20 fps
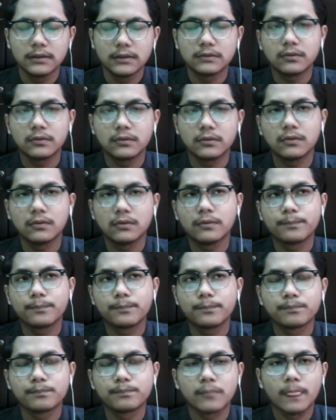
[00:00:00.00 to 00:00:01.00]
So
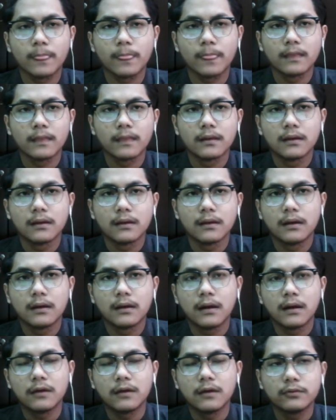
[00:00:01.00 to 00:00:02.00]

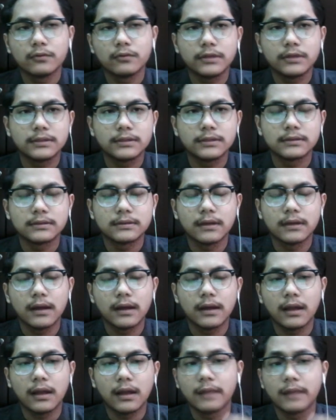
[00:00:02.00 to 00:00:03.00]
how these
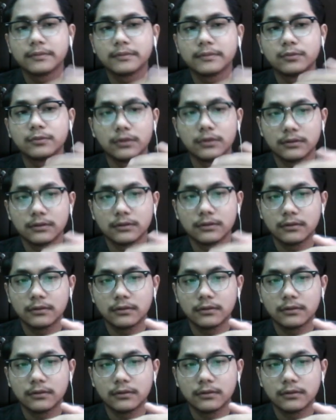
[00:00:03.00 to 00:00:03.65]
alarms work?